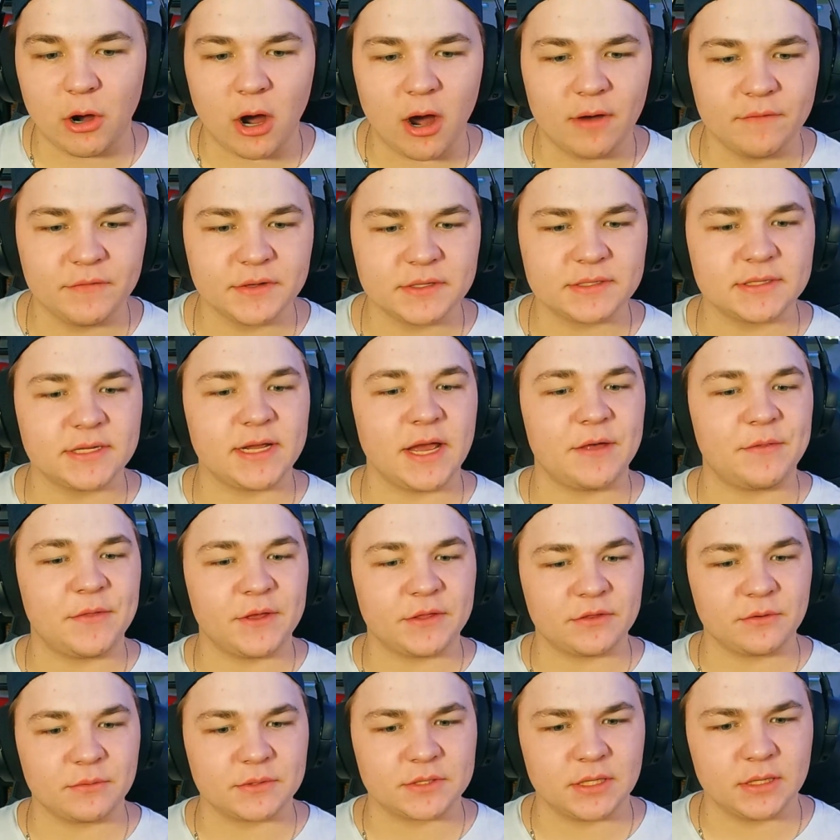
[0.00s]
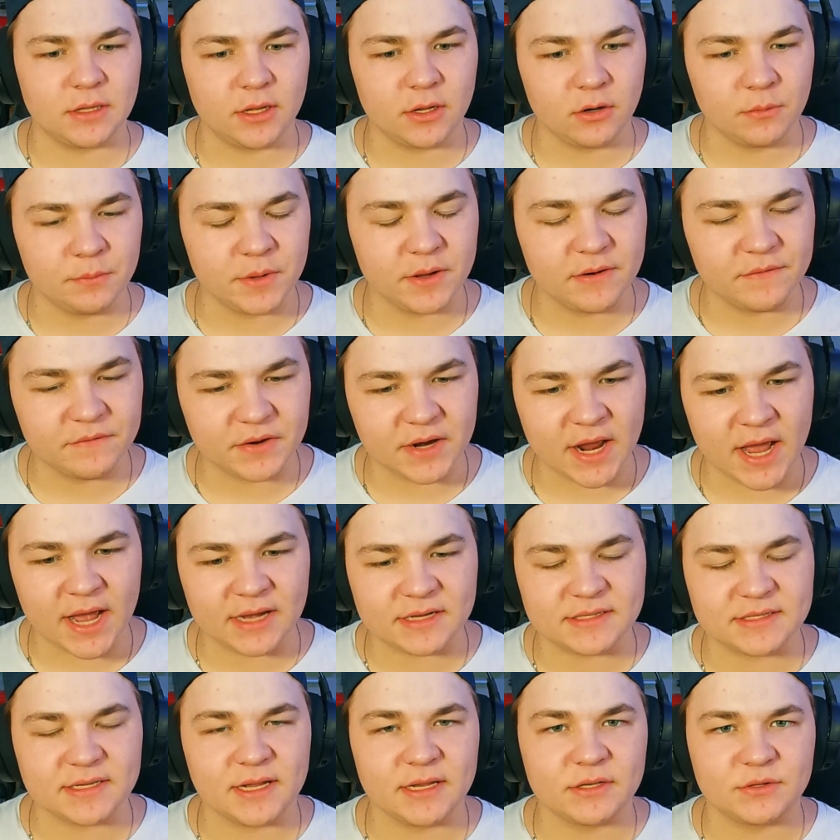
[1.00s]
Obviously, I think there was a little bit of an
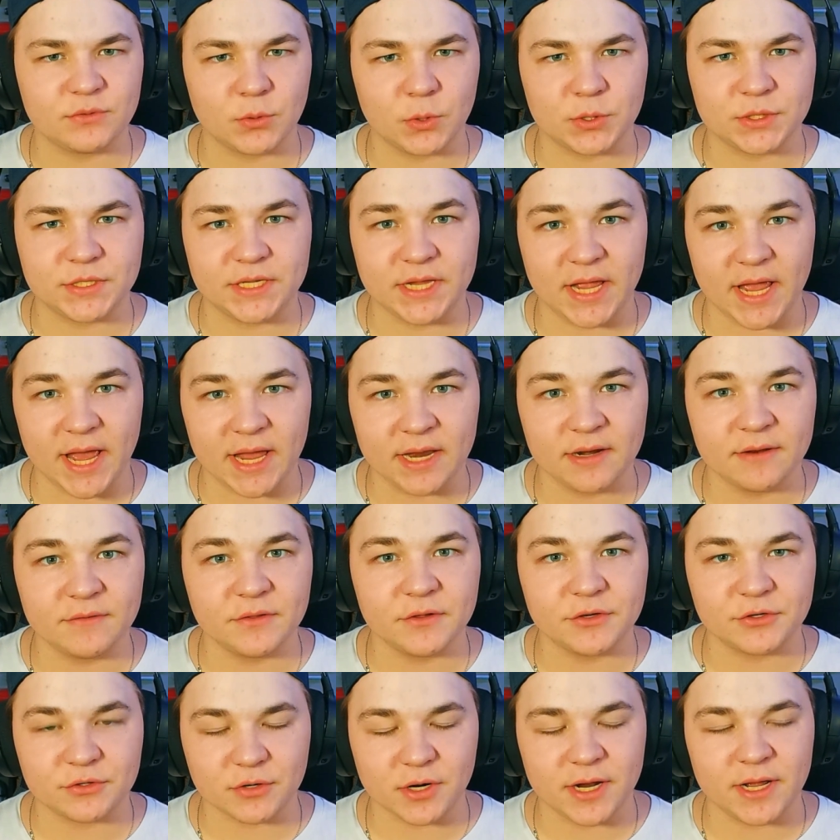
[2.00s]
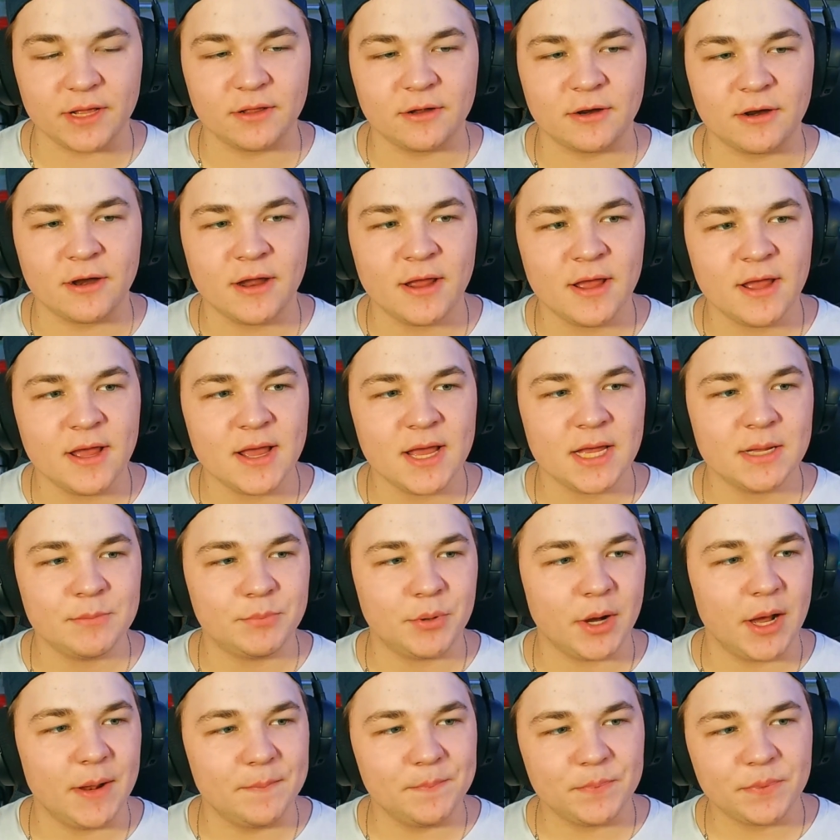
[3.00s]
accent towards the end of the trailer,
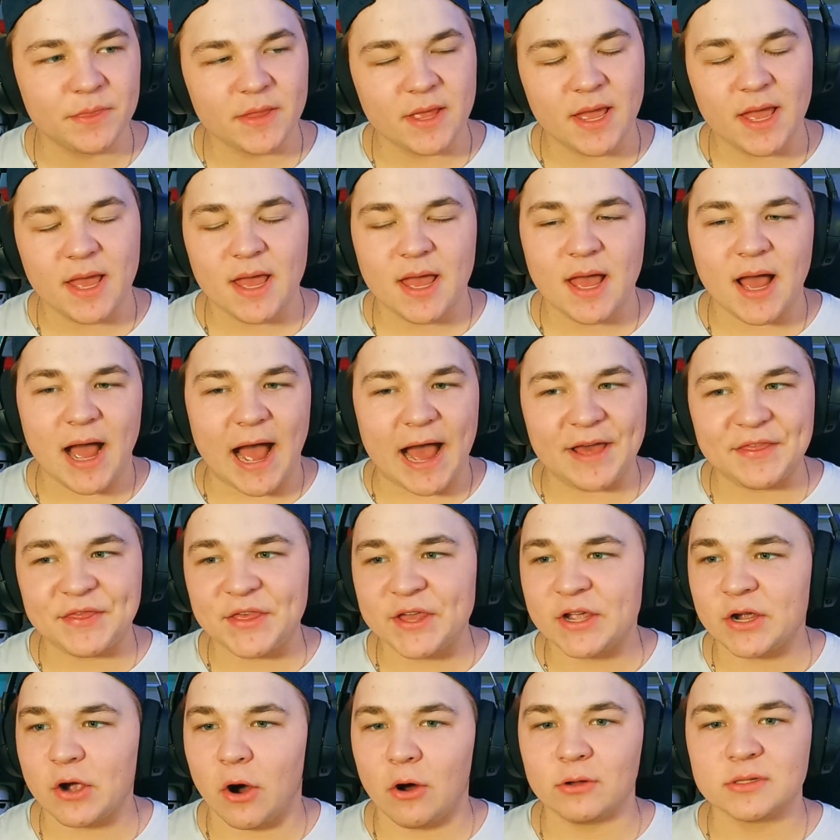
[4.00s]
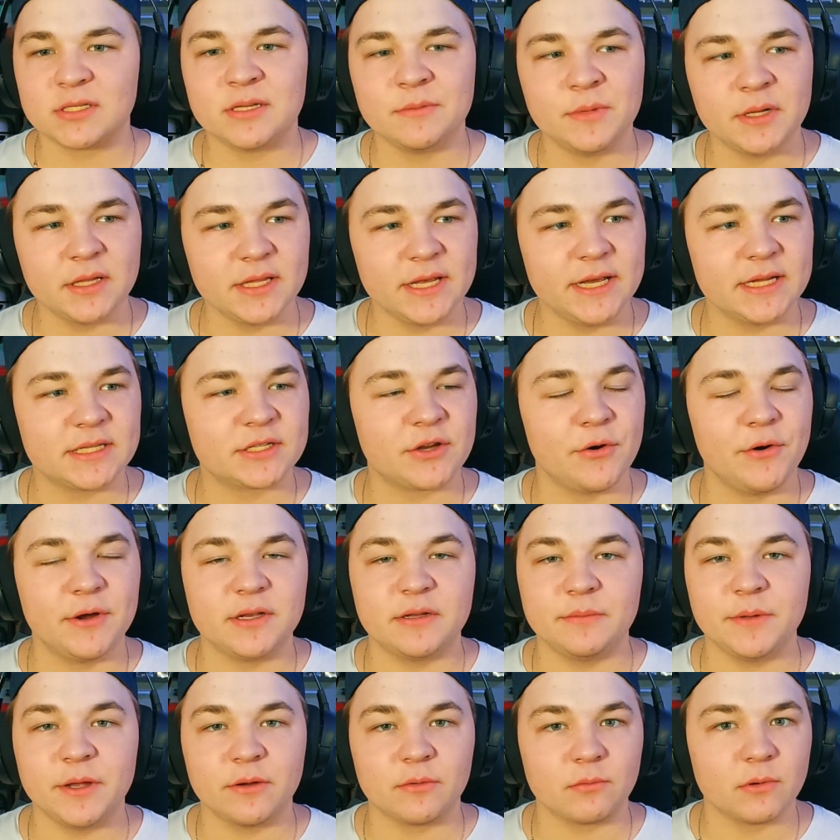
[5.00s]
but I think ultimately it's going
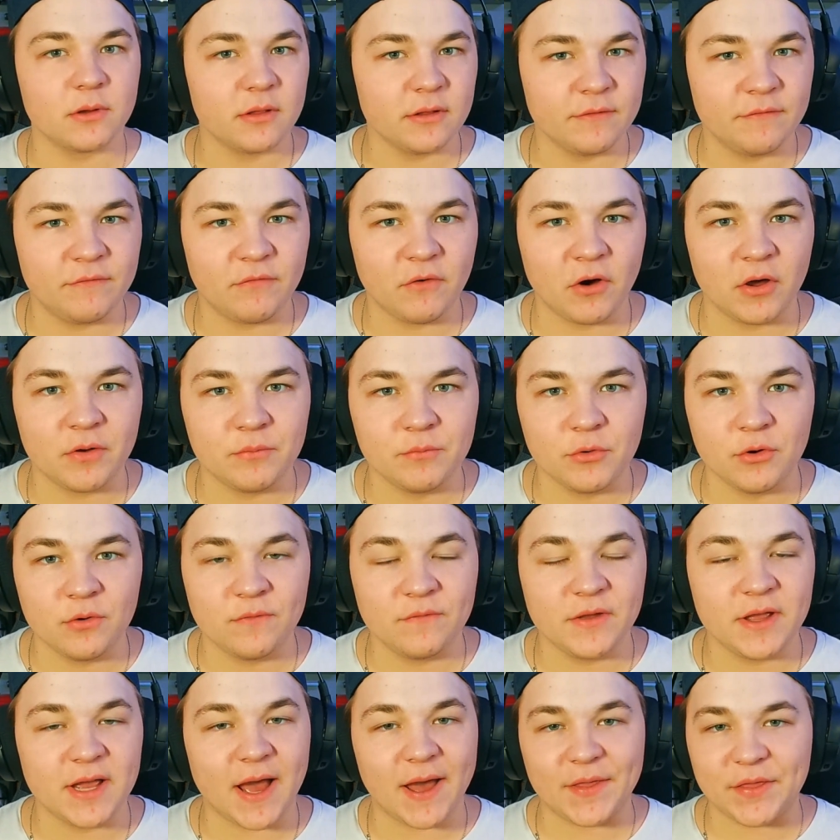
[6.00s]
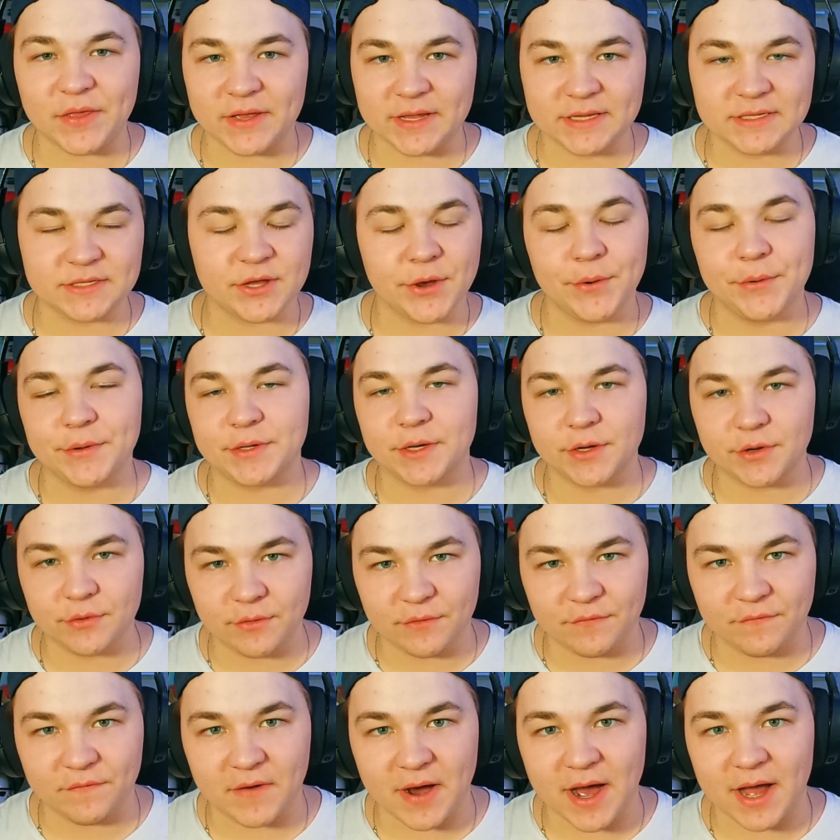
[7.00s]
to be a really fun movie. I think he's going to
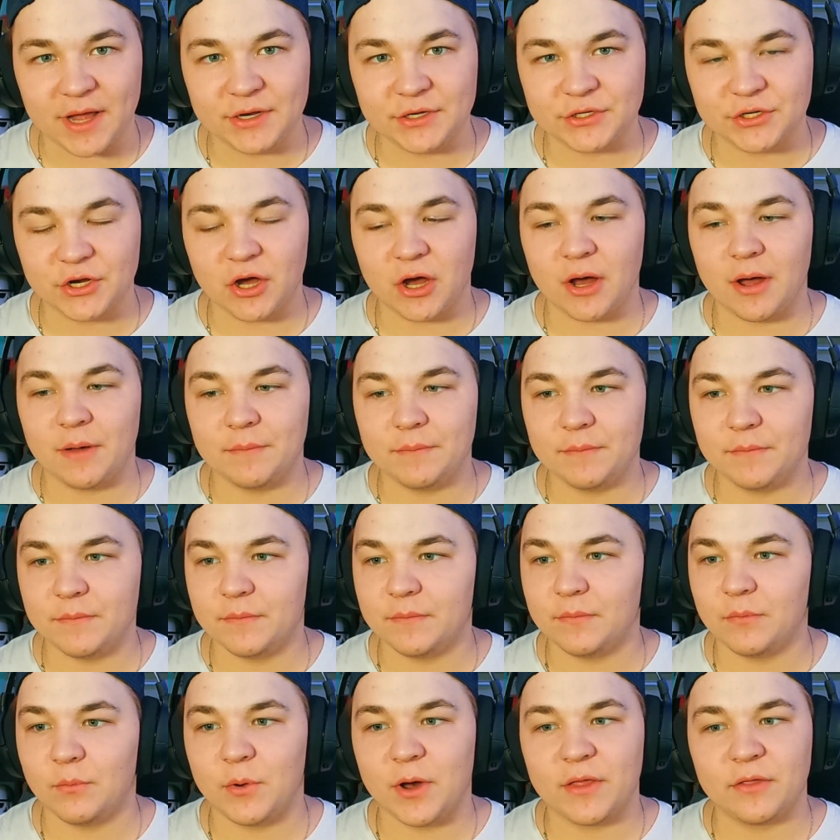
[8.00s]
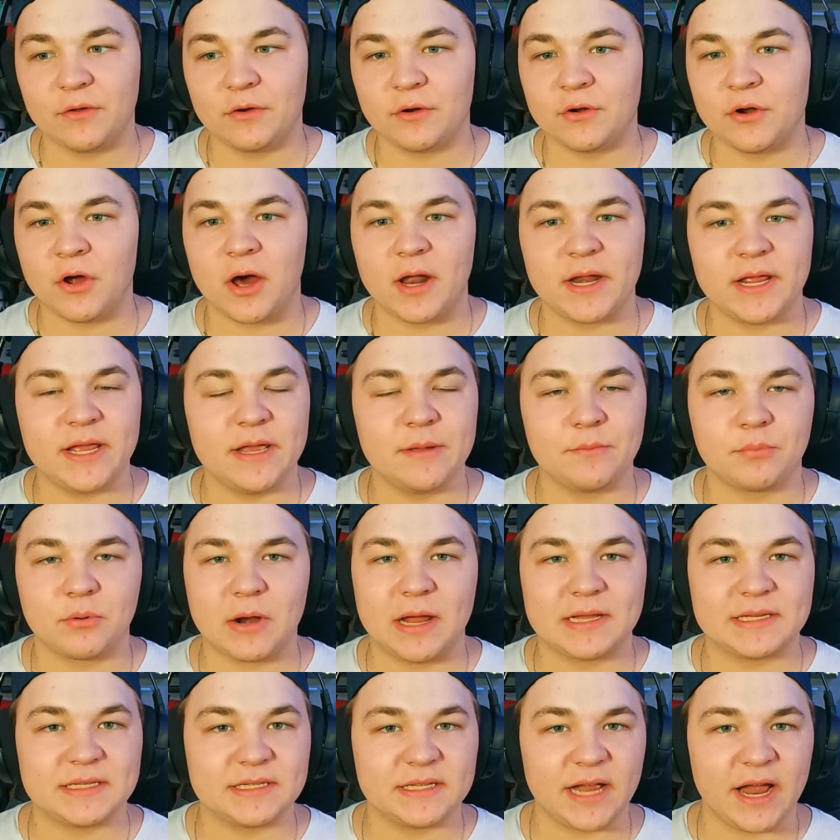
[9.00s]
do a fine job whether or not he
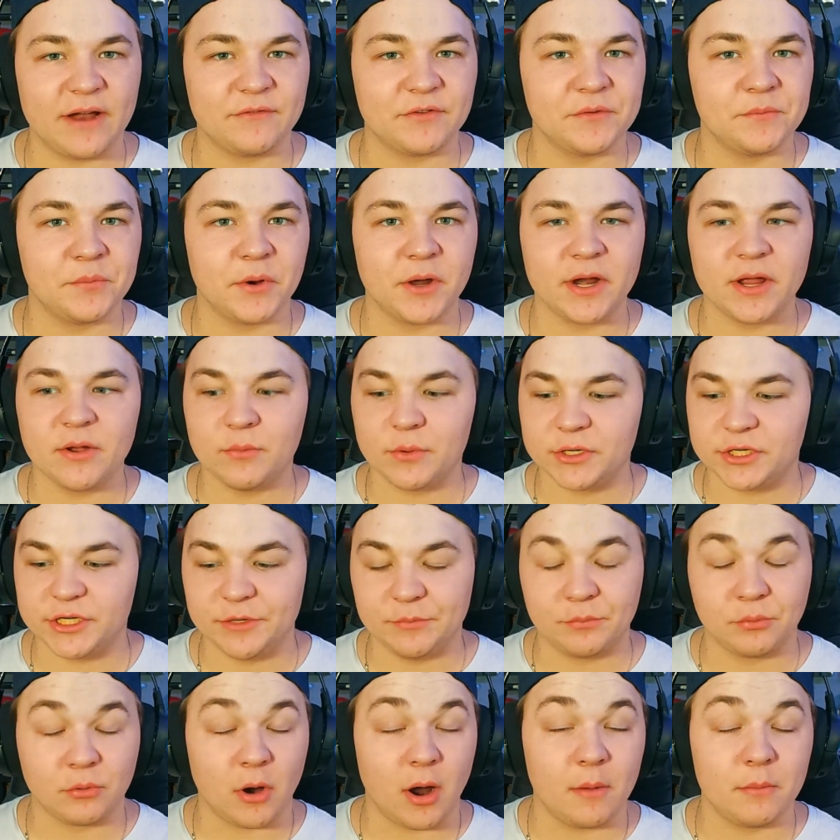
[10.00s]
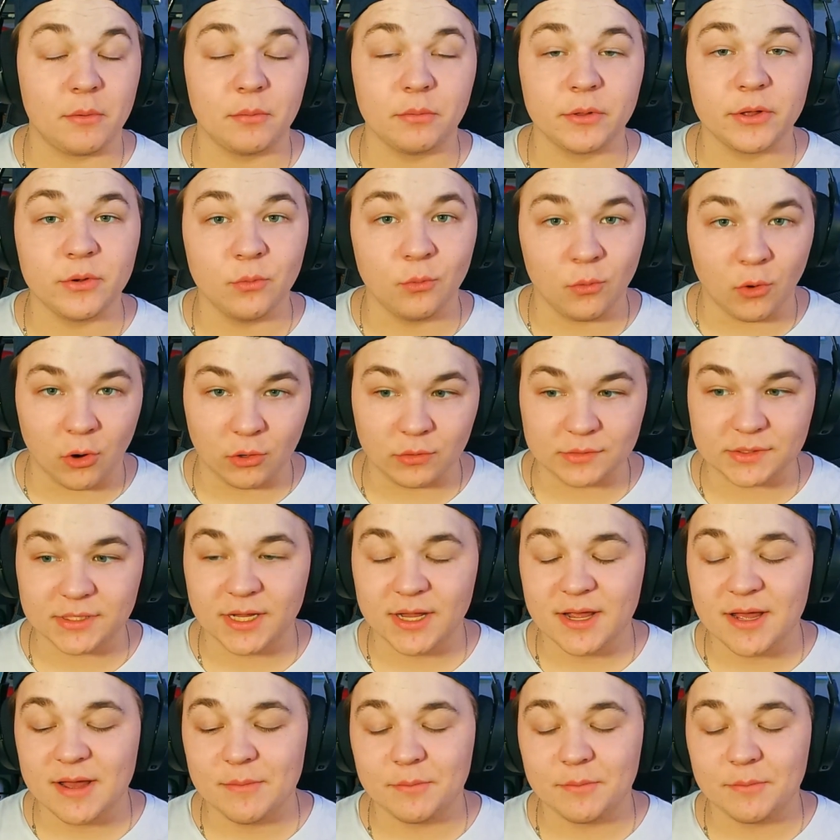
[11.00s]
impresses everybody, which he probably won't.